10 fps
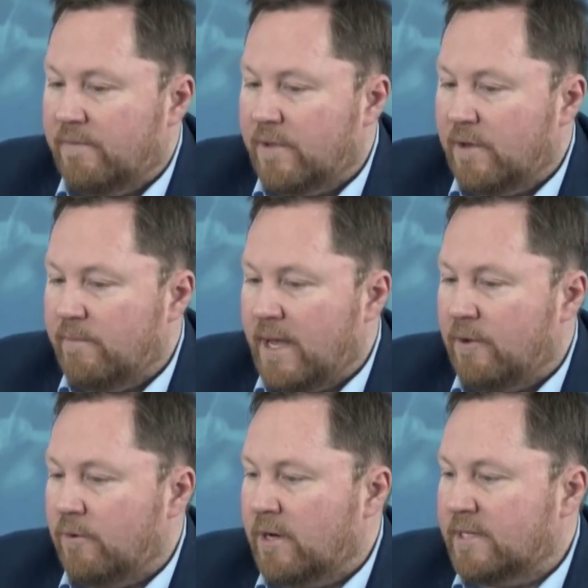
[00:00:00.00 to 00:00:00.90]
many
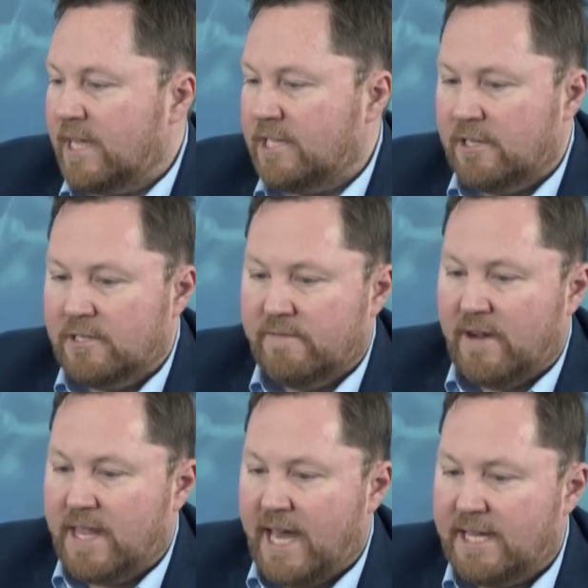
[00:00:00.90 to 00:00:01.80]
organisations have
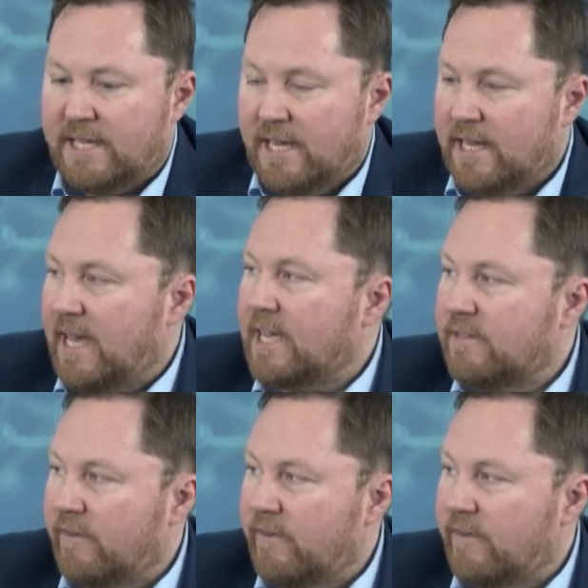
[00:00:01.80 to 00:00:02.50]
either had negative